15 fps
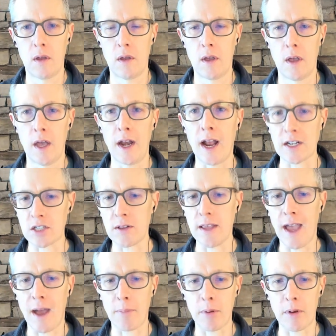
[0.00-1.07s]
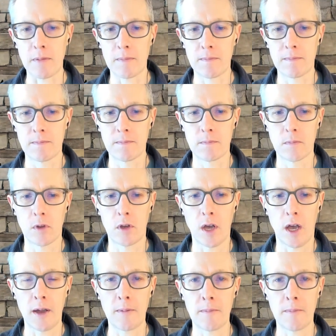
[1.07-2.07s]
and actually happen? Okay.